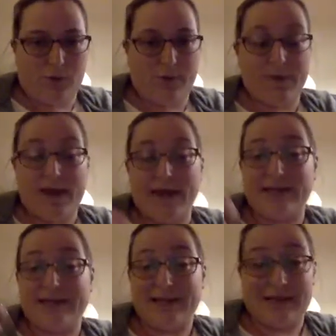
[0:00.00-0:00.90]
That is
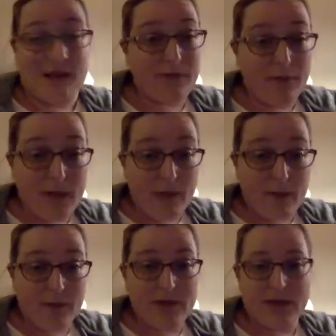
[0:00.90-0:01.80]
not the way it
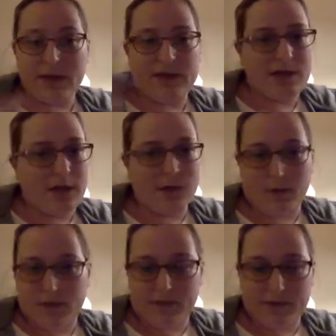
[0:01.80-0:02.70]
works, and that is not the
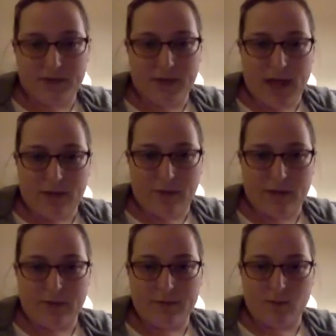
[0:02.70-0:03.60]
way Facebook
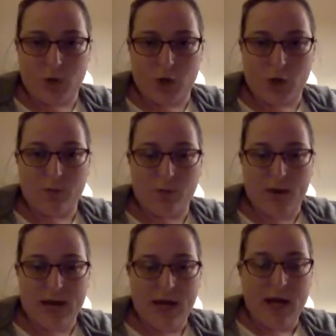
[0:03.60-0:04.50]
algorithms work,
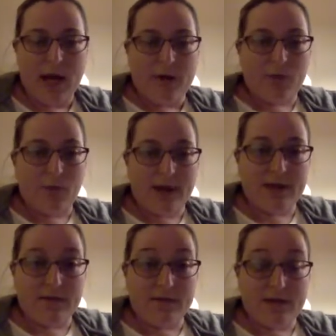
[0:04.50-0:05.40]
right? The way
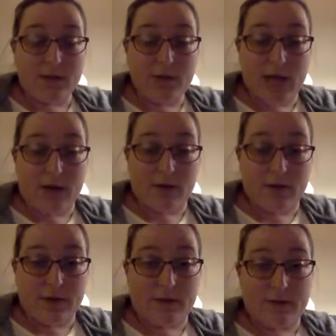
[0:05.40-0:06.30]
that Facebook
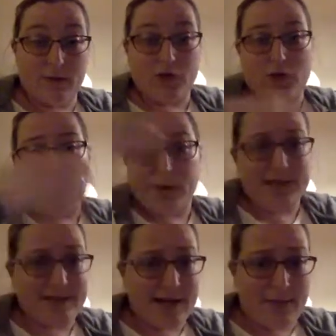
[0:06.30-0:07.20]
algorithms, which are
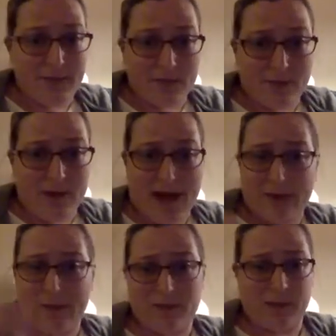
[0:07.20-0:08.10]
always kept under
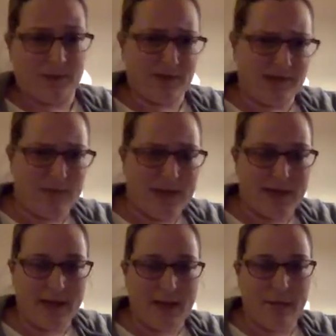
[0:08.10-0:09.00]
wraps and people
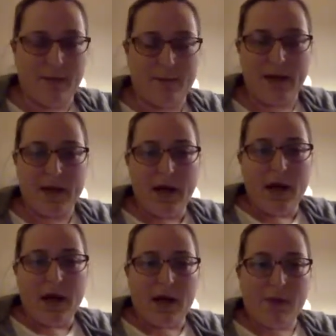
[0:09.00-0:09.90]
speculate about, but
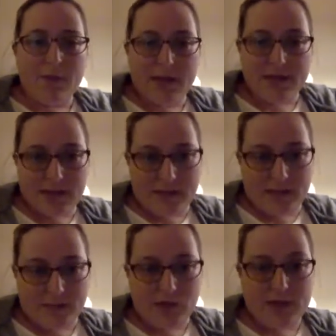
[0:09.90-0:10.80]
a couple basic
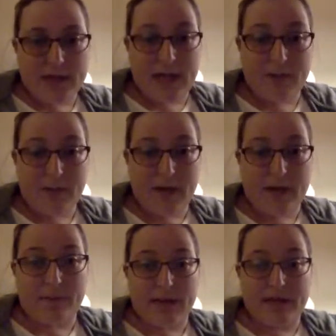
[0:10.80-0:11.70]
assumptions can be
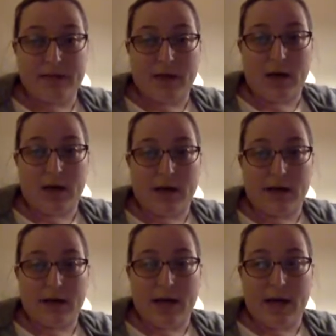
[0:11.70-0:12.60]
made based on
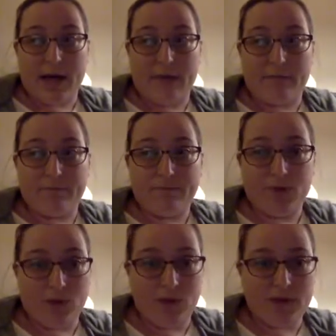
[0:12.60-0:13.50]

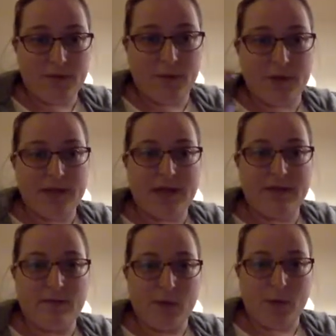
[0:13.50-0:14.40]
your own experience
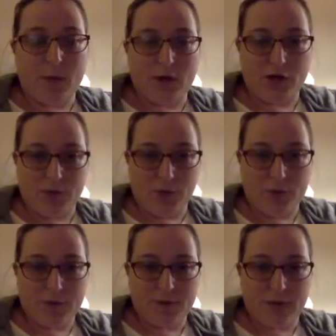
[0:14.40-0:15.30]
if you are watching your
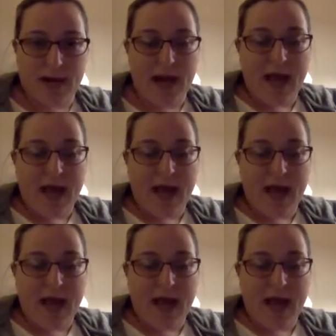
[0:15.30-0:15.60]
groups, right?